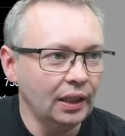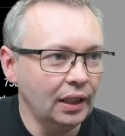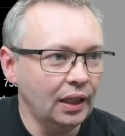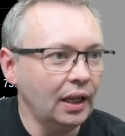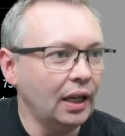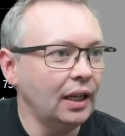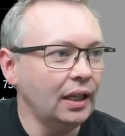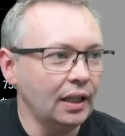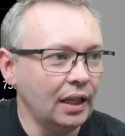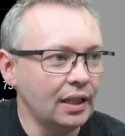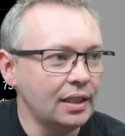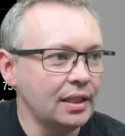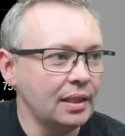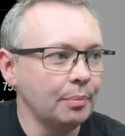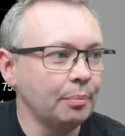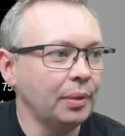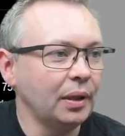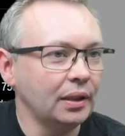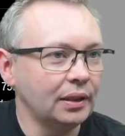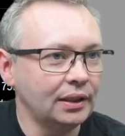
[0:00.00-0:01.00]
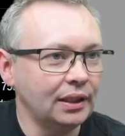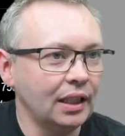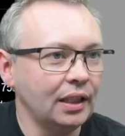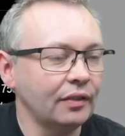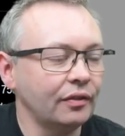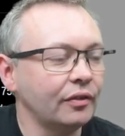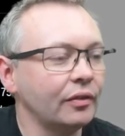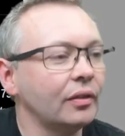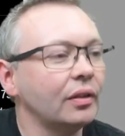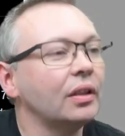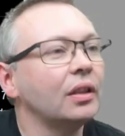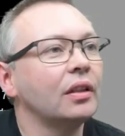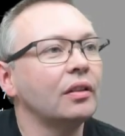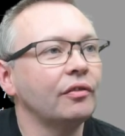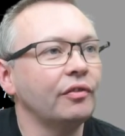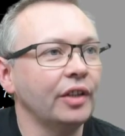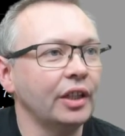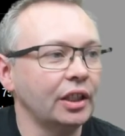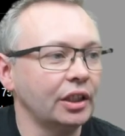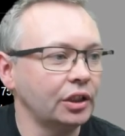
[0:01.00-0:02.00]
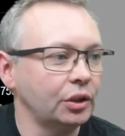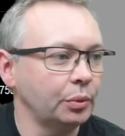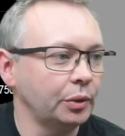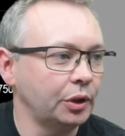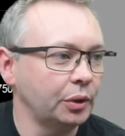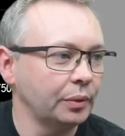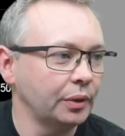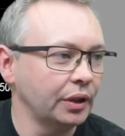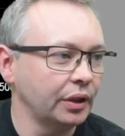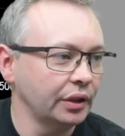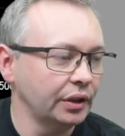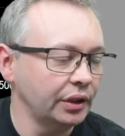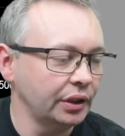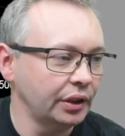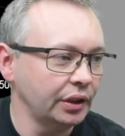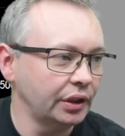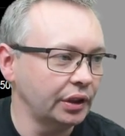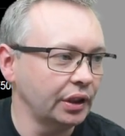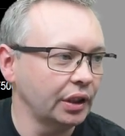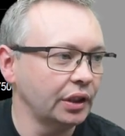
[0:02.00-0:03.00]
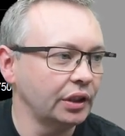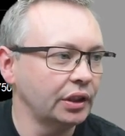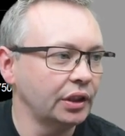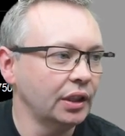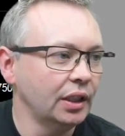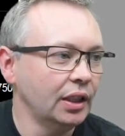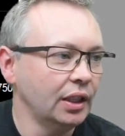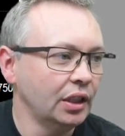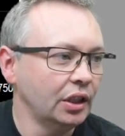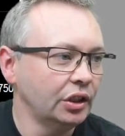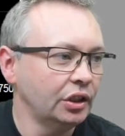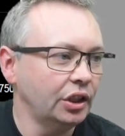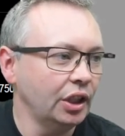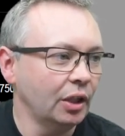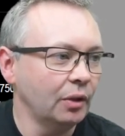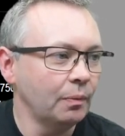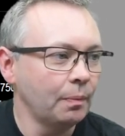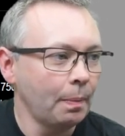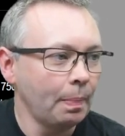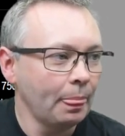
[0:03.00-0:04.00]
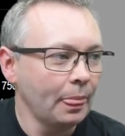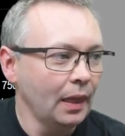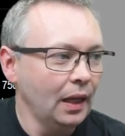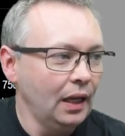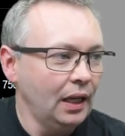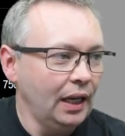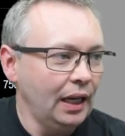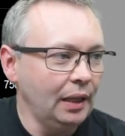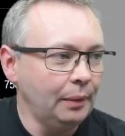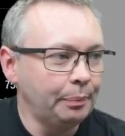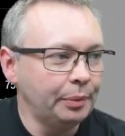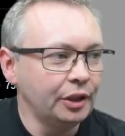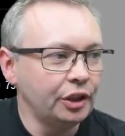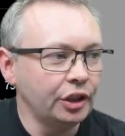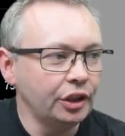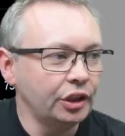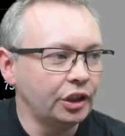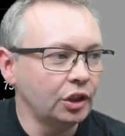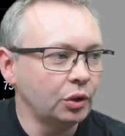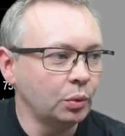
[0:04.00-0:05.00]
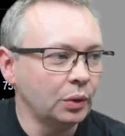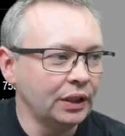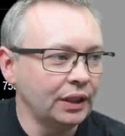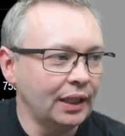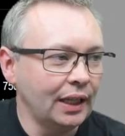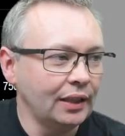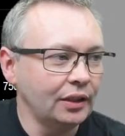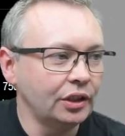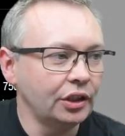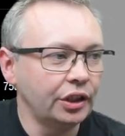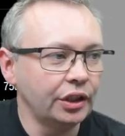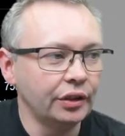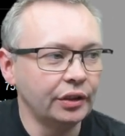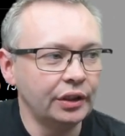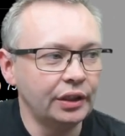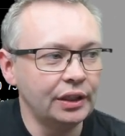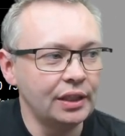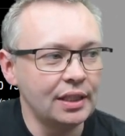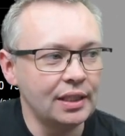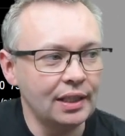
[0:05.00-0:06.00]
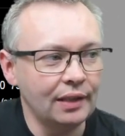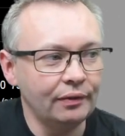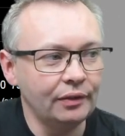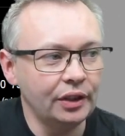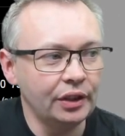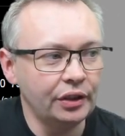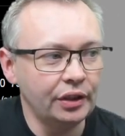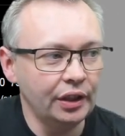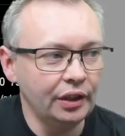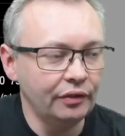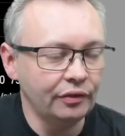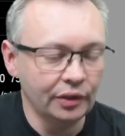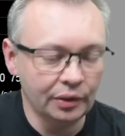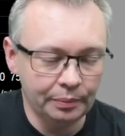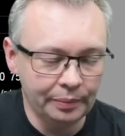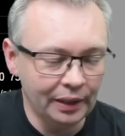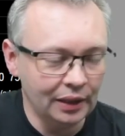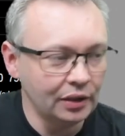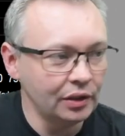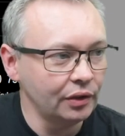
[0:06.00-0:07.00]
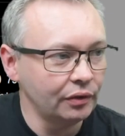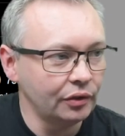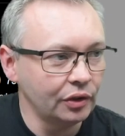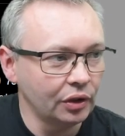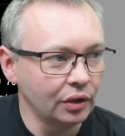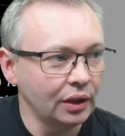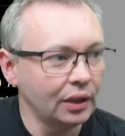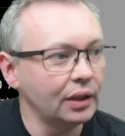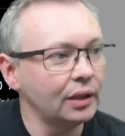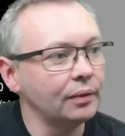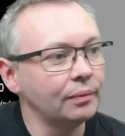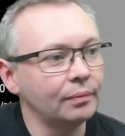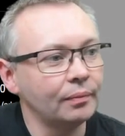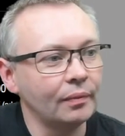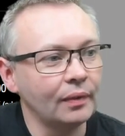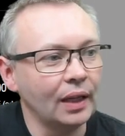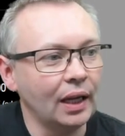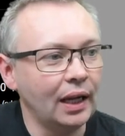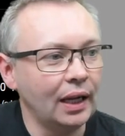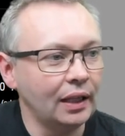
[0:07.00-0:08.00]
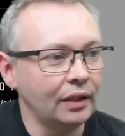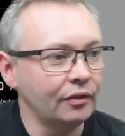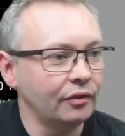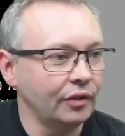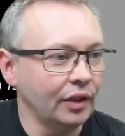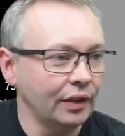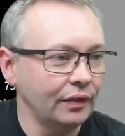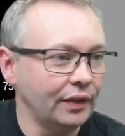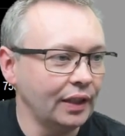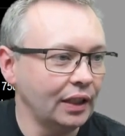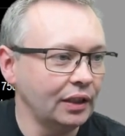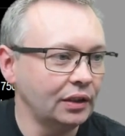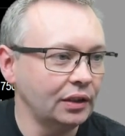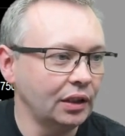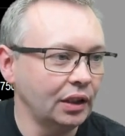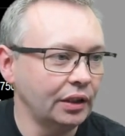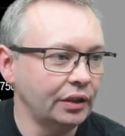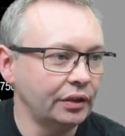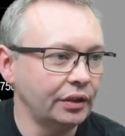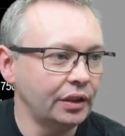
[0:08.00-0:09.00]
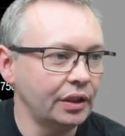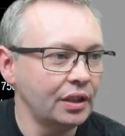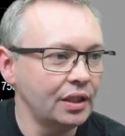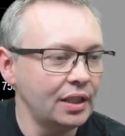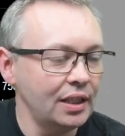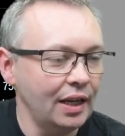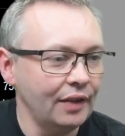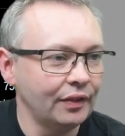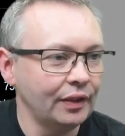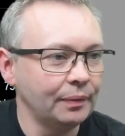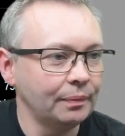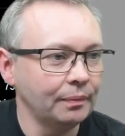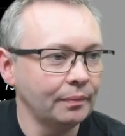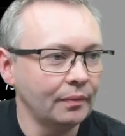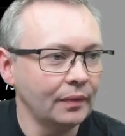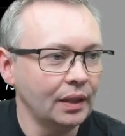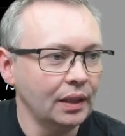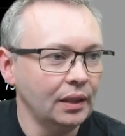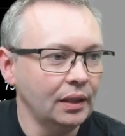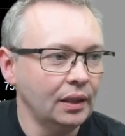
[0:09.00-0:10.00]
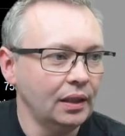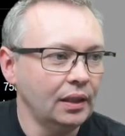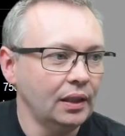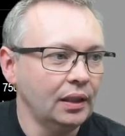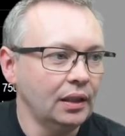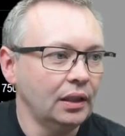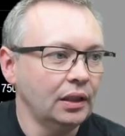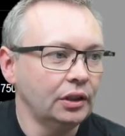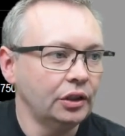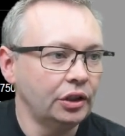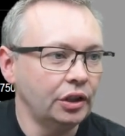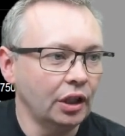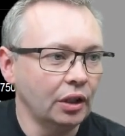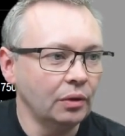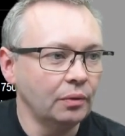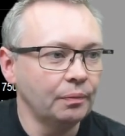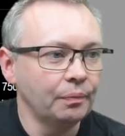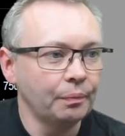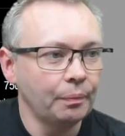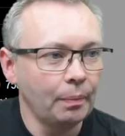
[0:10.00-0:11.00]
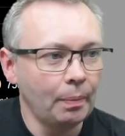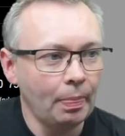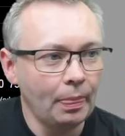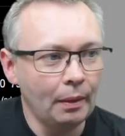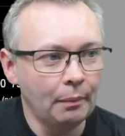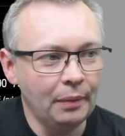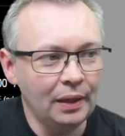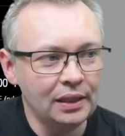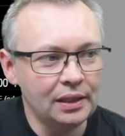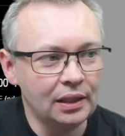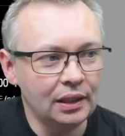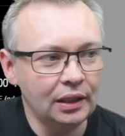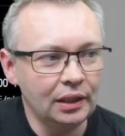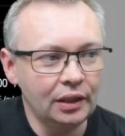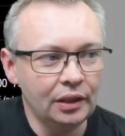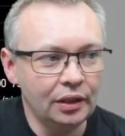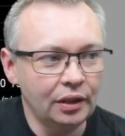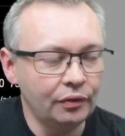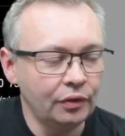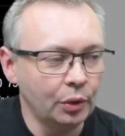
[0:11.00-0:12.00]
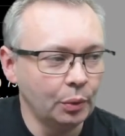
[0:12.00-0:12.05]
a simple set of figures which we're going to discuss. So it produces 1,273 foot-pounds of torque at 5,907. So basically, if you're